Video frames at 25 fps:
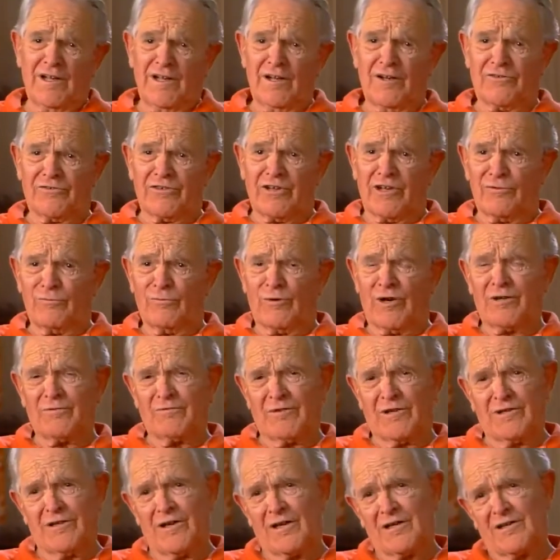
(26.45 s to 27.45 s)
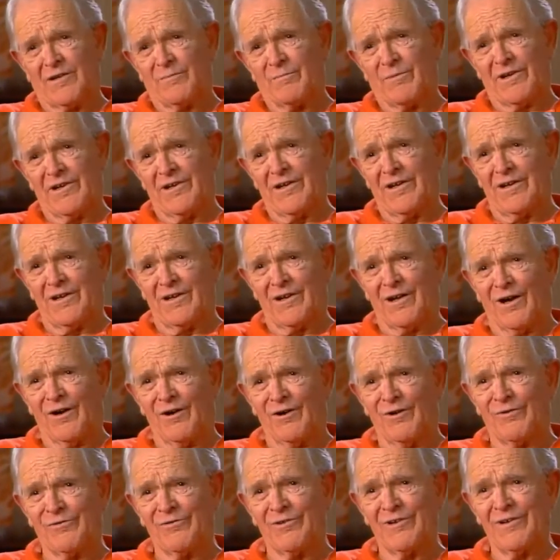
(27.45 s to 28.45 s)
Because I'd worked with Dr. Bedell
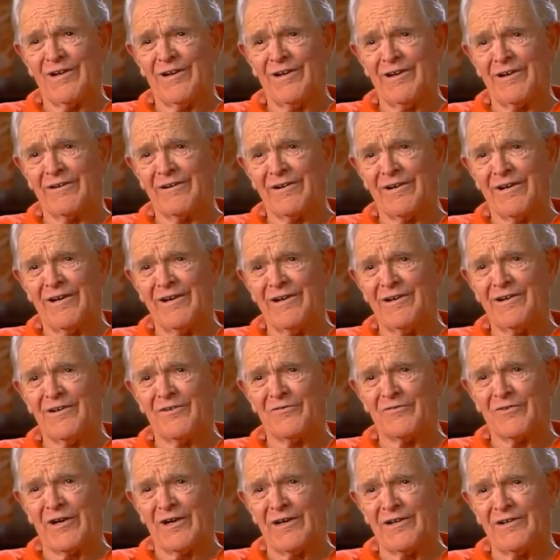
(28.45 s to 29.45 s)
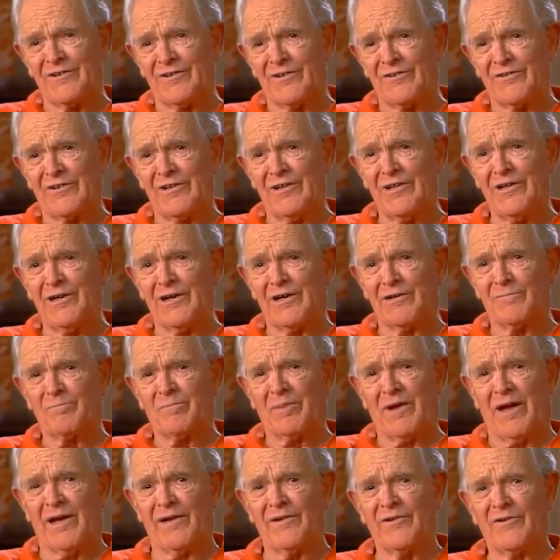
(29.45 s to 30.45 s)
on hearing aid devices. He got
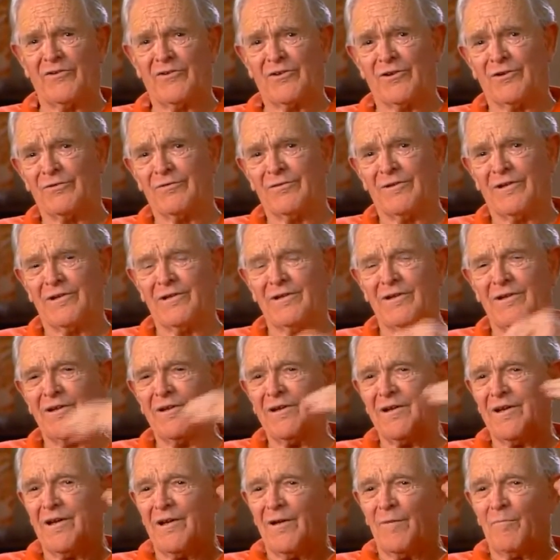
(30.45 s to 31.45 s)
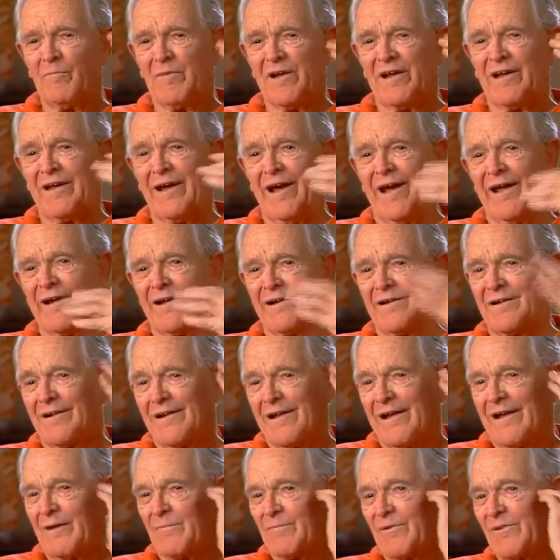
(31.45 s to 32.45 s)
patents on the mechanical
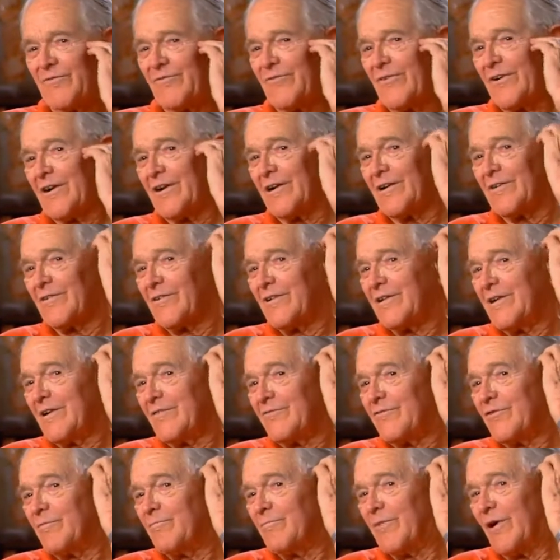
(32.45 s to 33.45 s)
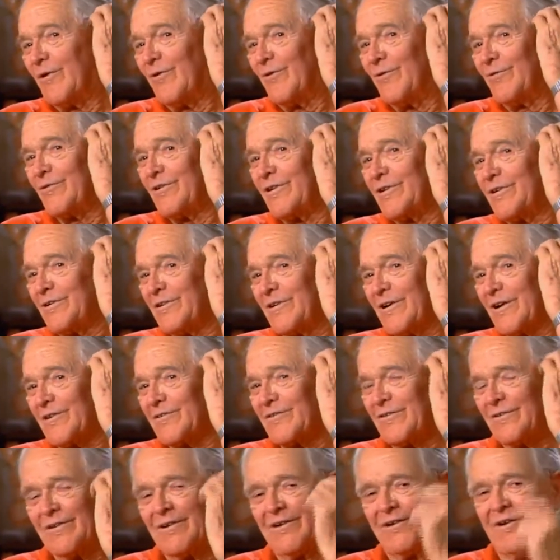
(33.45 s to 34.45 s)
amplifier thing for bone
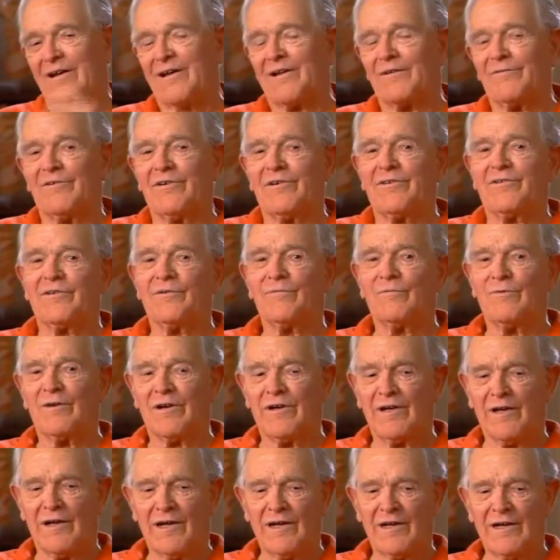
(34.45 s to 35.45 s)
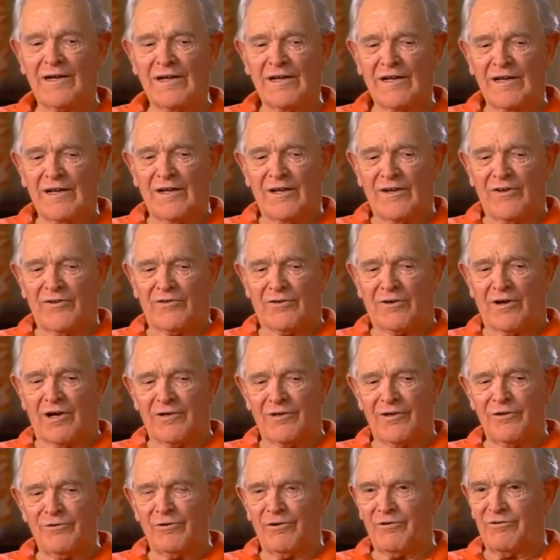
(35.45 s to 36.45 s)
conduction mm-hmm. television whatnot. So I
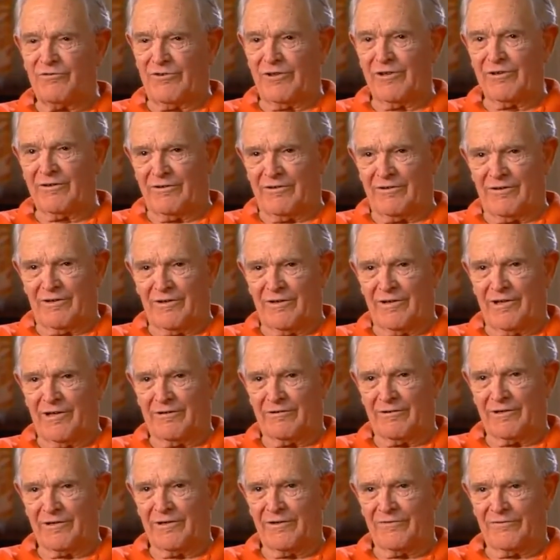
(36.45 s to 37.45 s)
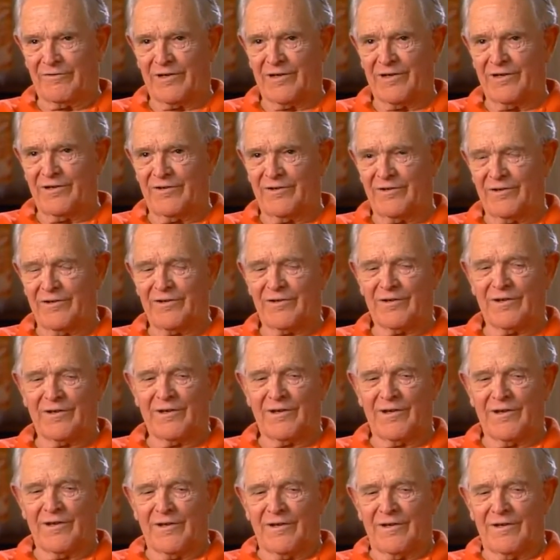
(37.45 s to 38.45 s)
knew he was interested in hearing devices.
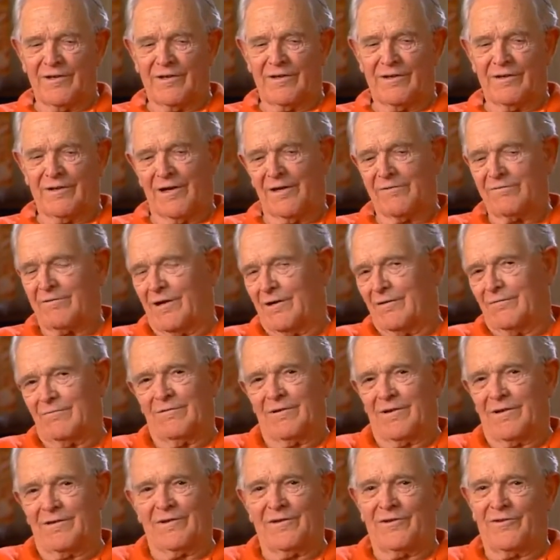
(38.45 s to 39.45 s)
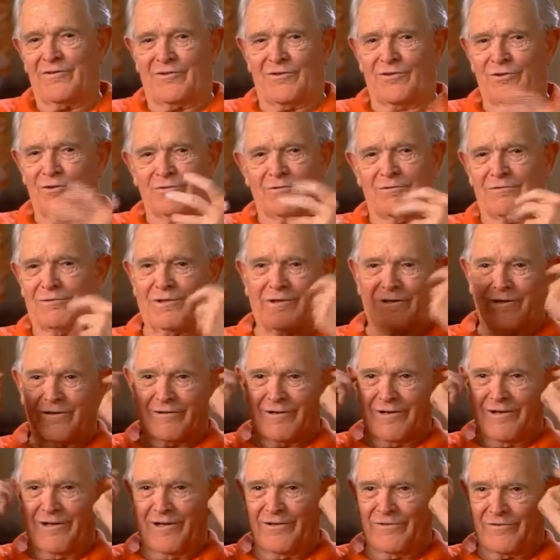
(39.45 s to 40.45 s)
And I've got one of these two
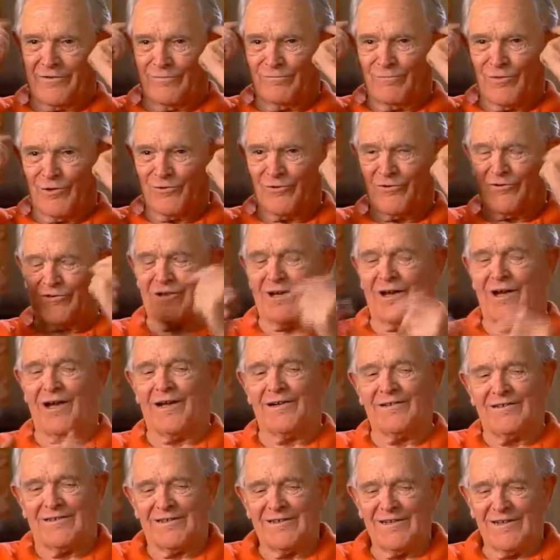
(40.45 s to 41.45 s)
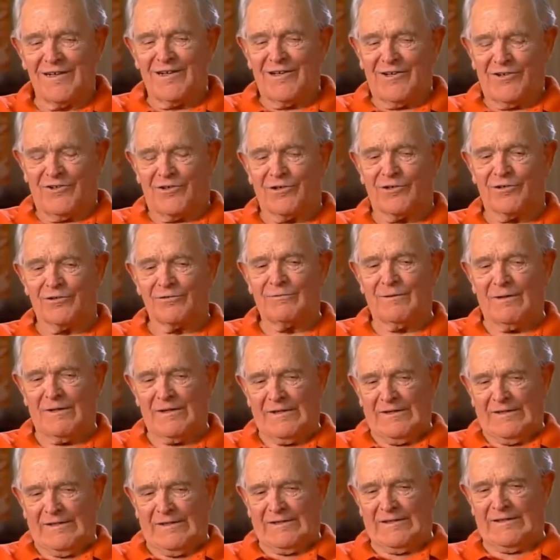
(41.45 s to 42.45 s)
hearing aids on both sides. So
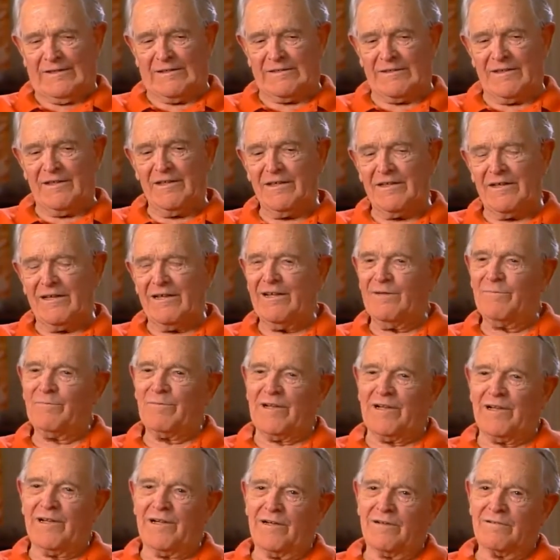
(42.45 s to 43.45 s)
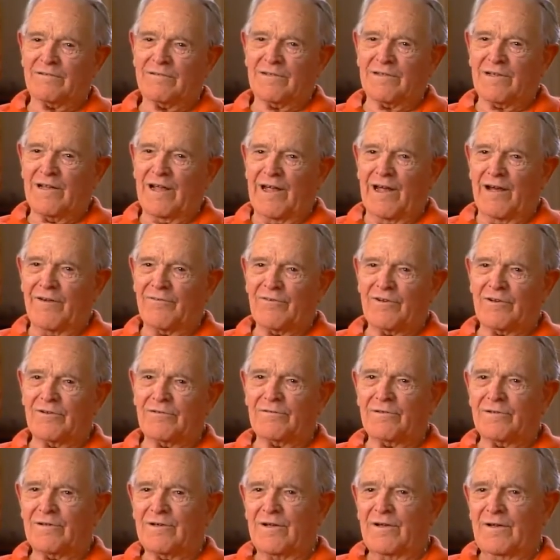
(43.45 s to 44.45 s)
uh, he came down. Uh, uh, after, uh,
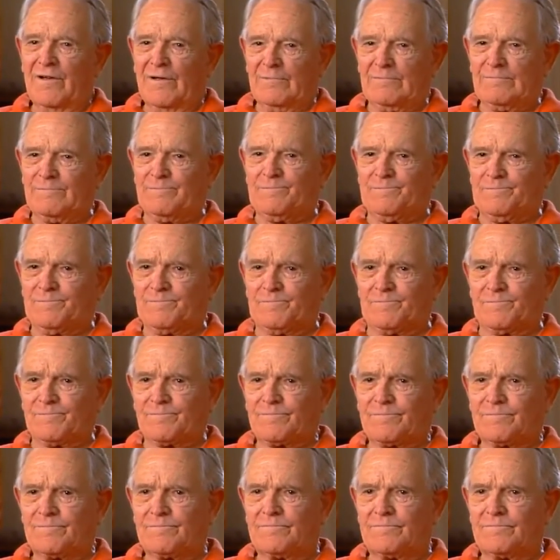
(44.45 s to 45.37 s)
does, does the